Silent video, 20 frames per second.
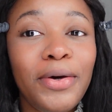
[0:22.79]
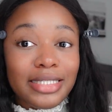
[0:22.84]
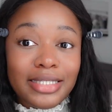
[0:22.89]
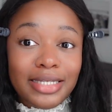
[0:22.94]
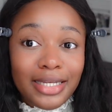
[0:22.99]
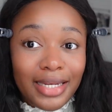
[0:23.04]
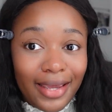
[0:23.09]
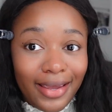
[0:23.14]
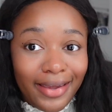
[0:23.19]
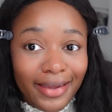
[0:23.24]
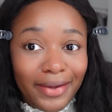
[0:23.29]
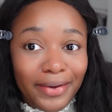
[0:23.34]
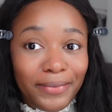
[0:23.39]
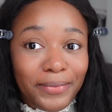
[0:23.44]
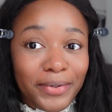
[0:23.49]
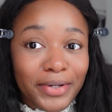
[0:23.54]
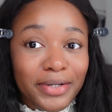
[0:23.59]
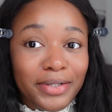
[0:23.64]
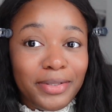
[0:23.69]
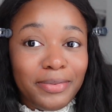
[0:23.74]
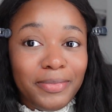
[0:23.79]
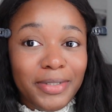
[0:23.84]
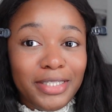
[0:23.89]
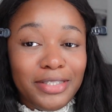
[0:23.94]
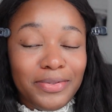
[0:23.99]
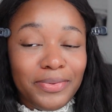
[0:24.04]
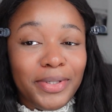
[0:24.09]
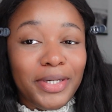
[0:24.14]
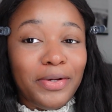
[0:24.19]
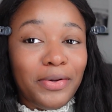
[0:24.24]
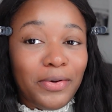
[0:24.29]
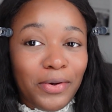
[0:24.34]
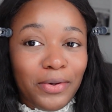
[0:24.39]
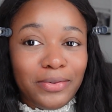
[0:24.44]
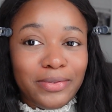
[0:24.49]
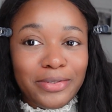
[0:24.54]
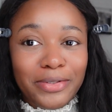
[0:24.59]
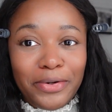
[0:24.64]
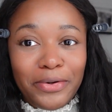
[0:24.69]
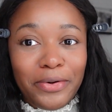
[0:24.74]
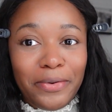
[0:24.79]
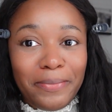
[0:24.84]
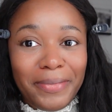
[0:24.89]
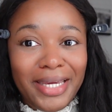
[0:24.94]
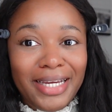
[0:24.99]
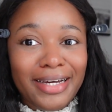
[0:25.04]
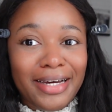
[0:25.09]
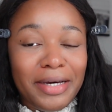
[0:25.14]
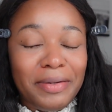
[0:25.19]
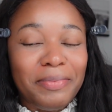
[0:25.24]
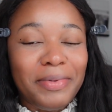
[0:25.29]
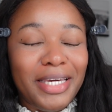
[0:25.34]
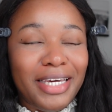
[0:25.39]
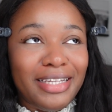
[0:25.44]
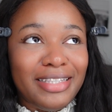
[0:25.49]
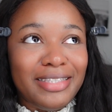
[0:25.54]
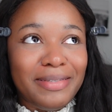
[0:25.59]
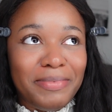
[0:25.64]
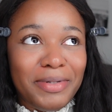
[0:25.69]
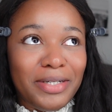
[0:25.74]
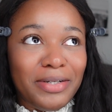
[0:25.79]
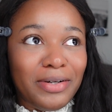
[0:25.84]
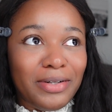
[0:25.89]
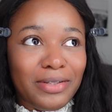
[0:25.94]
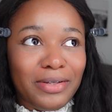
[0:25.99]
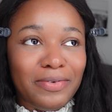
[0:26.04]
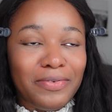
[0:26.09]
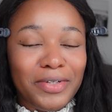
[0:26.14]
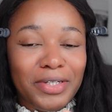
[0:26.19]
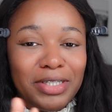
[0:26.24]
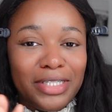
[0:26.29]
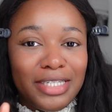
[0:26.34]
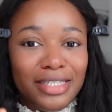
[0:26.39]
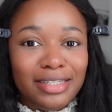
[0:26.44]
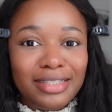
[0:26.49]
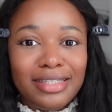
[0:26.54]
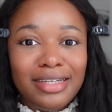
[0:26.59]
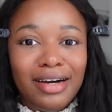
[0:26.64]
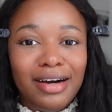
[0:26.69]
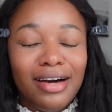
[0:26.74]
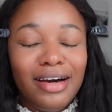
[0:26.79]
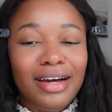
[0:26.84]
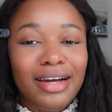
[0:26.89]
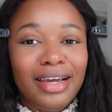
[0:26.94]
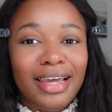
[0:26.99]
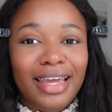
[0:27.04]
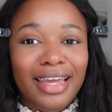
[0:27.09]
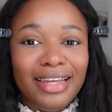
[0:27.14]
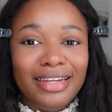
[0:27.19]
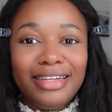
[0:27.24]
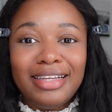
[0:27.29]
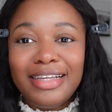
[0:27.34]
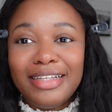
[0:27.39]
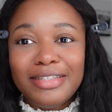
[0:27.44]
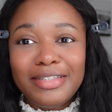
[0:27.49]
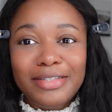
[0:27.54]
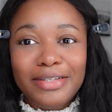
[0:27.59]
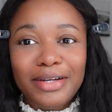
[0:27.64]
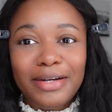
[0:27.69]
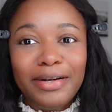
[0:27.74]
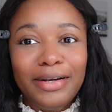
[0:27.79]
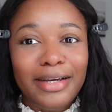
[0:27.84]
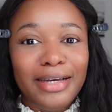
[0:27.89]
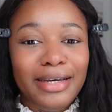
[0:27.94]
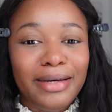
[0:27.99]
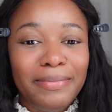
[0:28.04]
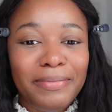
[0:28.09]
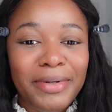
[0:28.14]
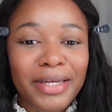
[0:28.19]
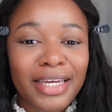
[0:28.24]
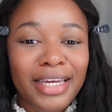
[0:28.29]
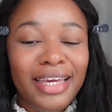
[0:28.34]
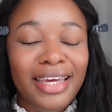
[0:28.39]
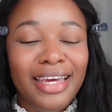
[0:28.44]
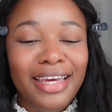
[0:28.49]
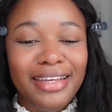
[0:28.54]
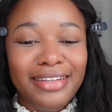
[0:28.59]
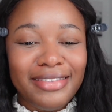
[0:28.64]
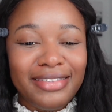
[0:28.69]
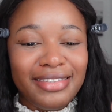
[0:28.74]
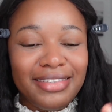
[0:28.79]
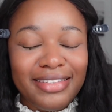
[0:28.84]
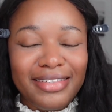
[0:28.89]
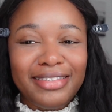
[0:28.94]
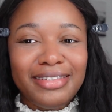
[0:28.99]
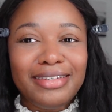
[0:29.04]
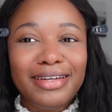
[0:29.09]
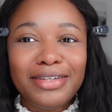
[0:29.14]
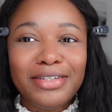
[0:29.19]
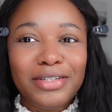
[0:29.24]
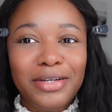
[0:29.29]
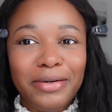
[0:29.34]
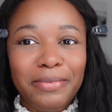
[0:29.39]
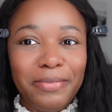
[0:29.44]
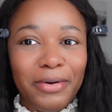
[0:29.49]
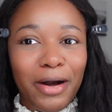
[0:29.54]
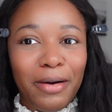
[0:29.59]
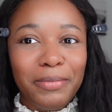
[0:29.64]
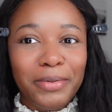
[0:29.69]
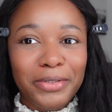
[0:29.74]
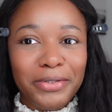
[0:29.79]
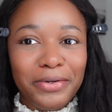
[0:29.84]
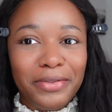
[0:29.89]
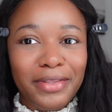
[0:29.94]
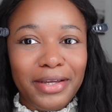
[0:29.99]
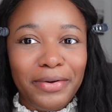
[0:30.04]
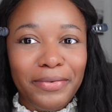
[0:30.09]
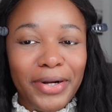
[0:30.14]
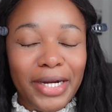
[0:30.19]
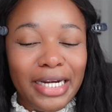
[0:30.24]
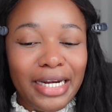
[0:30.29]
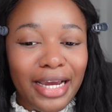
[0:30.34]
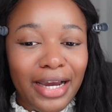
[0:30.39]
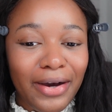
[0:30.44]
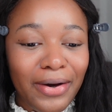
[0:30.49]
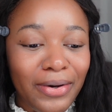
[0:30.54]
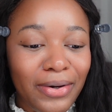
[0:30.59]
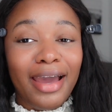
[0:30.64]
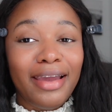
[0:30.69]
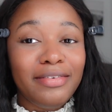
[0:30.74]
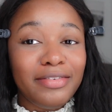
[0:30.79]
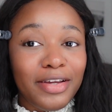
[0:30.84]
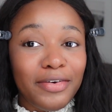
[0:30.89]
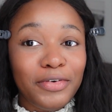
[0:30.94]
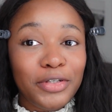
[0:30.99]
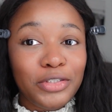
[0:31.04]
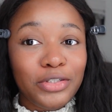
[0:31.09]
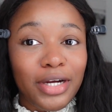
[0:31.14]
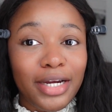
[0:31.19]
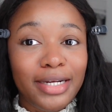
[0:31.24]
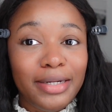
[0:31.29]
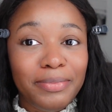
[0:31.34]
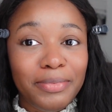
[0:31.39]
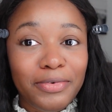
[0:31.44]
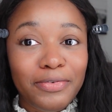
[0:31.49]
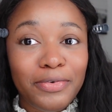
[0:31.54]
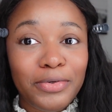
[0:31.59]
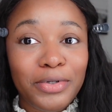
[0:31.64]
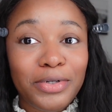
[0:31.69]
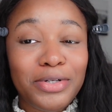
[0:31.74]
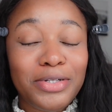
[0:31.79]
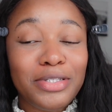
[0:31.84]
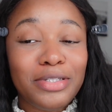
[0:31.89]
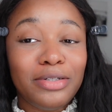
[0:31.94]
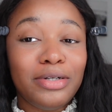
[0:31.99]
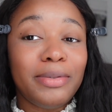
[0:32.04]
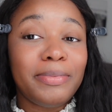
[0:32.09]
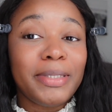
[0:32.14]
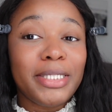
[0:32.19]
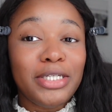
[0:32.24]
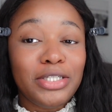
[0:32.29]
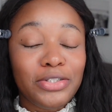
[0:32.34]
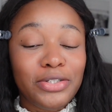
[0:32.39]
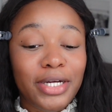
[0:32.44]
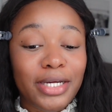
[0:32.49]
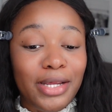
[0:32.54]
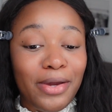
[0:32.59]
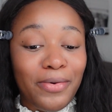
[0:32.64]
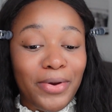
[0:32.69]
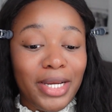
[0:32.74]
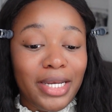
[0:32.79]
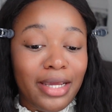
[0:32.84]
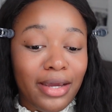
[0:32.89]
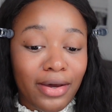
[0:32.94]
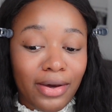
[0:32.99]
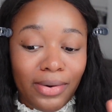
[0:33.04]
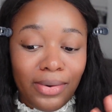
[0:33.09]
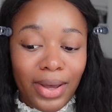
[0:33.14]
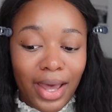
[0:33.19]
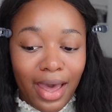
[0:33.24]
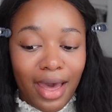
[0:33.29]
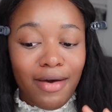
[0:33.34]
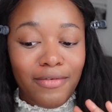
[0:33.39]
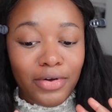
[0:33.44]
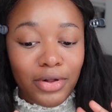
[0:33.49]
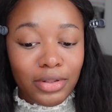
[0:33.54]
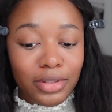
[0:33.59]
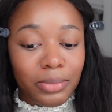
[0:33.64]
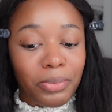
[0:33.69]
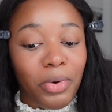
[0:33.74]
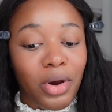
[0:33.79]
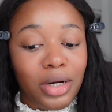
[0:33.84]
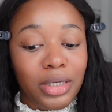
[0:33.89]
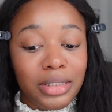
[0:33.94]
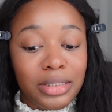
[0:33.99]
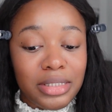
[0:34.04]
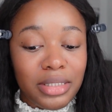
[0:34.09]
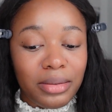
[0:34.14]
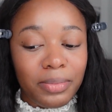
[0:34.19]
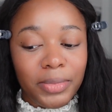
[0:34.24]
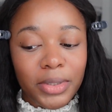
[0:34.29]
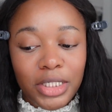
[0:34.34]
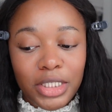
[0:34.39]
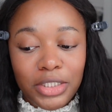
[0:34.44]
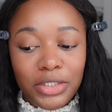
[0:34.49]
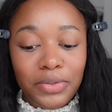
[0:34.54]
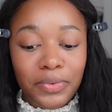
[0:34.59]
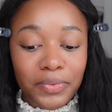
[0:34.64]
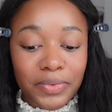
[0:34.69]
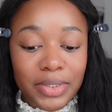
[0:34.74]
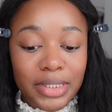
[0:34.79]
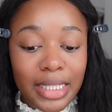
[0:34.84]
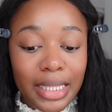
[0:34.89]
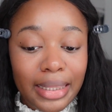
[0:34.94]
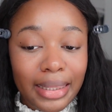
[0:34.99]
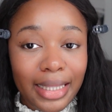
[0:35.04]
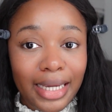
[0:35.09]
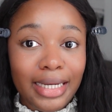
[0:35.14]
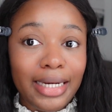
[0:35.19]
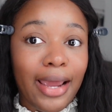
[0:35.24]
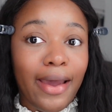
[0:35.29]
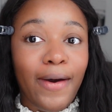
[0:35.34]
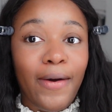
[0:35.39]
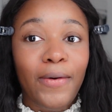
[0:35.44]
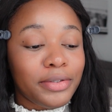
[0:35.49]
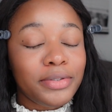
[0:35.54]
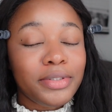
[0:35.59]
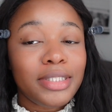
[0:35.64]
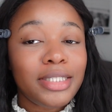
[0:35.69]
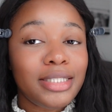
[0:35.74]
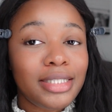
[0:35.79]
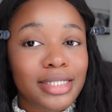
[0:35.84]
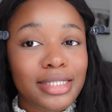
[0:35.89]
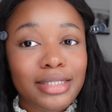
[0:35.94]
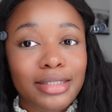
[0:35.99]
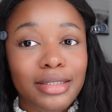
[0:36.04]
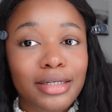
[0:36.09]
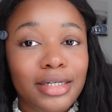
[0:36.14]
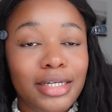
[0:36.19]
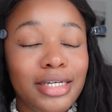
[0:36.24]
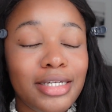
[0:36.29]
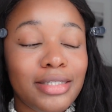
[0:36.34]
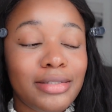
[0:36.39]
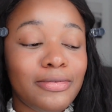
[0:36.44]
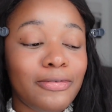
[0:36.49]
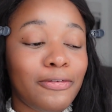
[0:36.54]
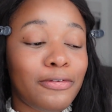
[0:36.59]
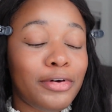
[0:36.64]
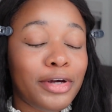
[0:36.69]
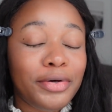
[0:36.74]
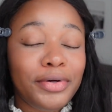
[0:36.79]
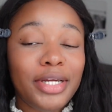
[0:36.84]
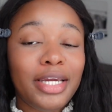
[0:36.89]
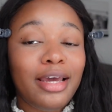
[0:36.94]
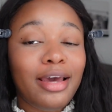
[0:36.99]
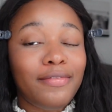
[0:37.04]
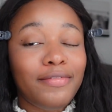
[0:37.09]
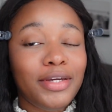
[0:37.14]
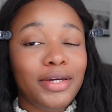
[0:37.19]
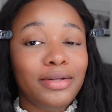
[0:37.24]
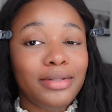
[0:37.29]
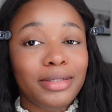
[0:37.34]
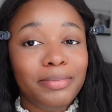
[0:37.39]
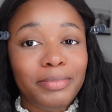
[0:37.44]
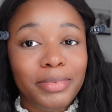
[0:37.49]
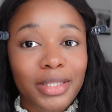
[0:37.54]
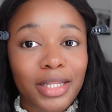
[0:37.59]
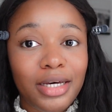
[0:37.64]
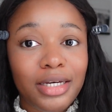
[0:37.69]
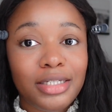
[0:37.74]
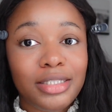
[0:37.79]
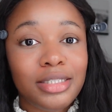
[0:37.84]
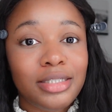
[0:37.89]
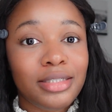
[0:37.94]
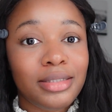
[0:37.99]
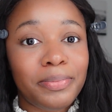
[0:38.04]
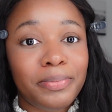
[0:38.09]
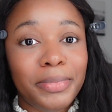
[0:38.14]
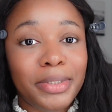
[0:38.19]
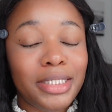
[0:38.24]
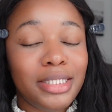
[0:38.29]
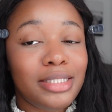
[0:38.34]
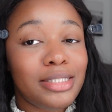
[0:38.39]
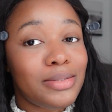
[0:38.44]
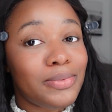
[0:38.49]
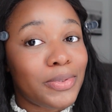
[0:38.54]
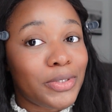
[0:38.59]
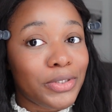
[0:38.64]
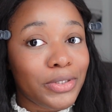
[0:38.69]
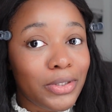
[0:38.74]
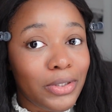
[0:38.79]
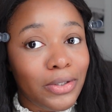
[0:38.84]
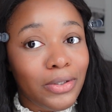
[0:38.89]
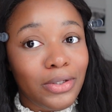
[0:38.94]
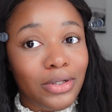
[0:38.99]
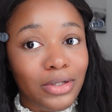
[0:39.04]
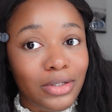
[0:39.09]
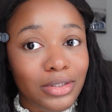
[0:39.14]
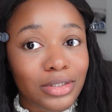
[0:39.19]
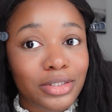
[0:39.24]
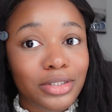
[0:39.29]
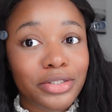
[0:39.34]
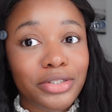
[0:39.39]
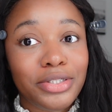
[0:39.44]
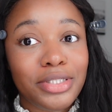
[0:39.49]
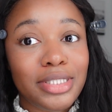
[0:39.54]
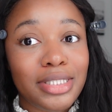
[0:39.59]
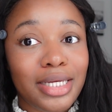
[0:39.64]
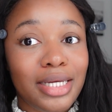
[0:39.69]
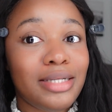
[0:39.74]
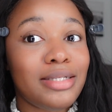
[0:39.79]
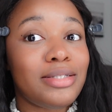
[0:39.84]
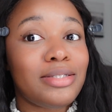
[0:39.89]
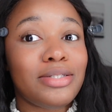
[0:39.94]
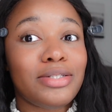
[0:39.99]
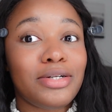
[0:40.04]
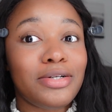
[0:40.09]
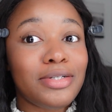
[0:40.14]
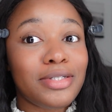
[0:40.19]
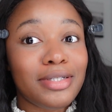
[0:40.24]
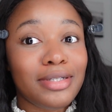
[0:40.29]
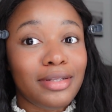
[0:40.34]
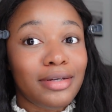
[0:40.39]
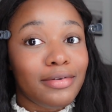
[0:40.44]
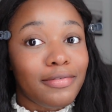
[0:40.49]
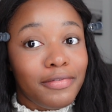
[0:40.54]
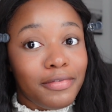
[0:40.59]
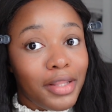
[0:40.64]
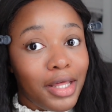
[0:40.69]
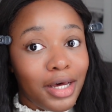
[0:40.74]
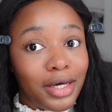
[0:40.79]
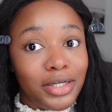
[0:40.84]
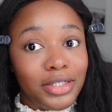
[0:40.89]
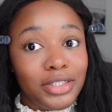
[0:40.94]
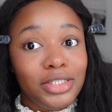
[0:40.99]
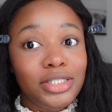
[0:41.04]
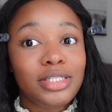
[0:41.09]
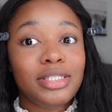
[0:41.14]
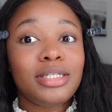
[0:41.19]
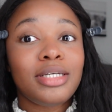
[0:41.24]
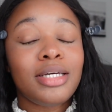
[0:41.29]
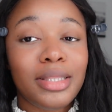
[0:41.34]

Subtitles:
Today we're going to be doing cold girl makeup. It's been all over TikTok and Instagram, and it's just such a popular thing right now. I've never tried it before, so I'm going to try it out right now. I have all the products I'm going to use laid out. Clearly this look is very heavy on the blush because when you're cold, your skin starts to look flushed.